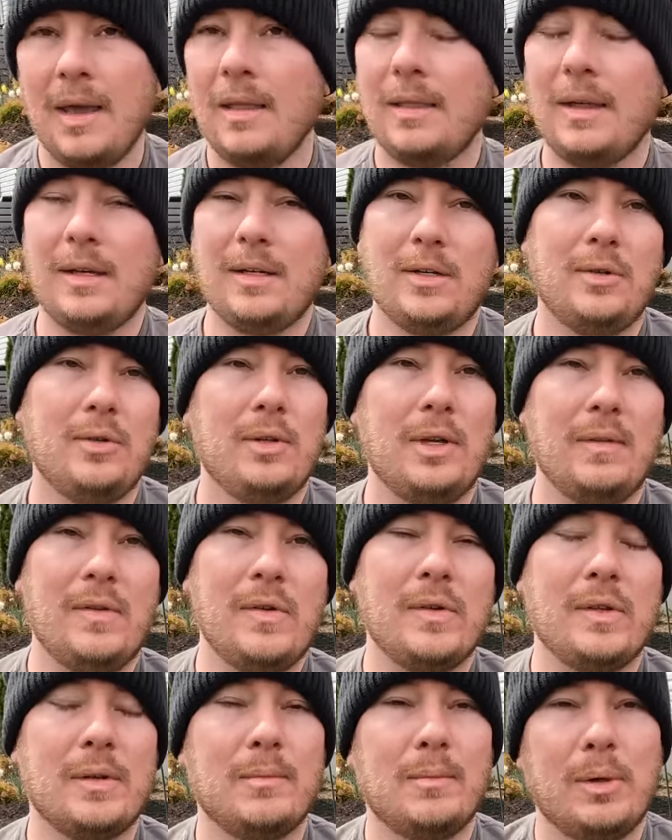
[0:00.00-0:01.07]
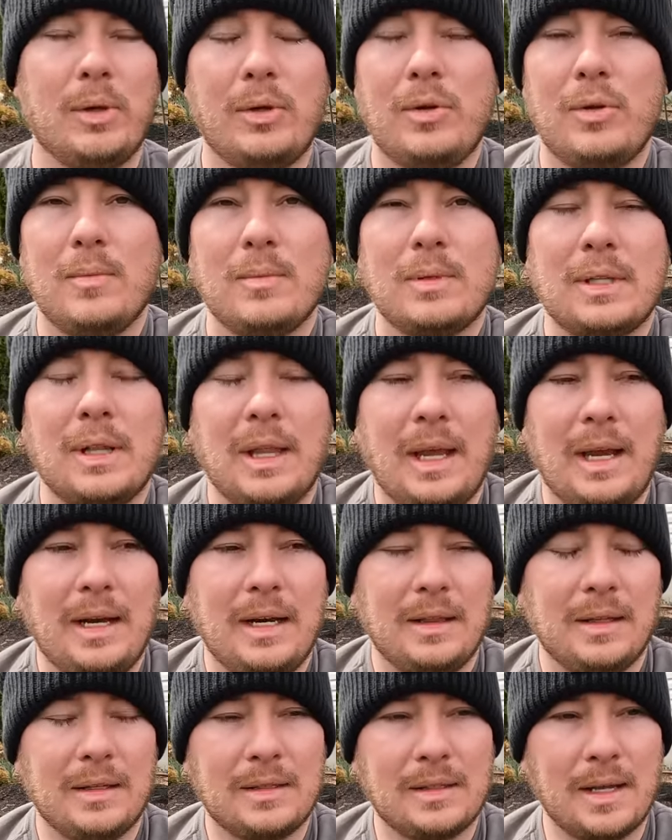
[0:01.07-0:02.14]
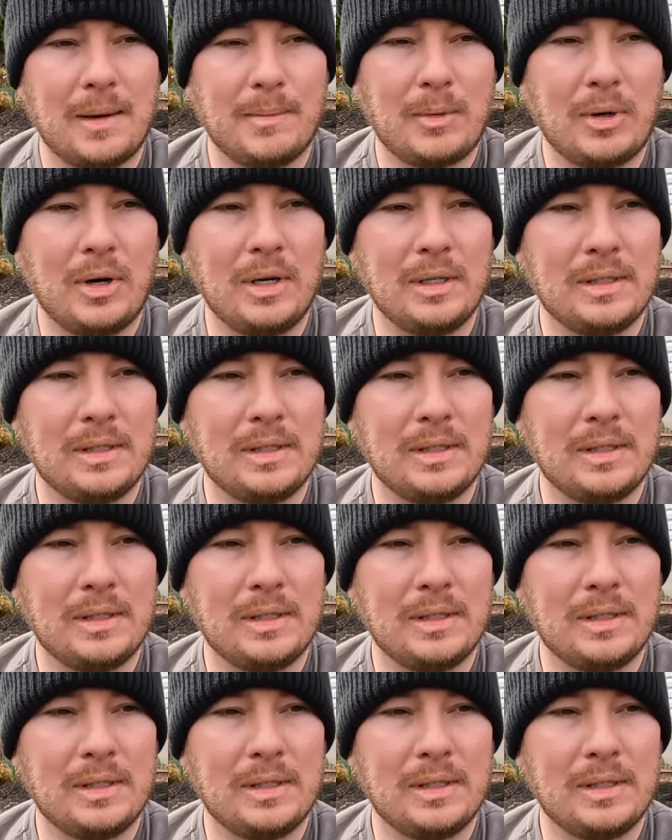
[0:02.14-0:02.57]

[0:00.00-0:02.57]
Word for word: They do give you some blooms late in the summer.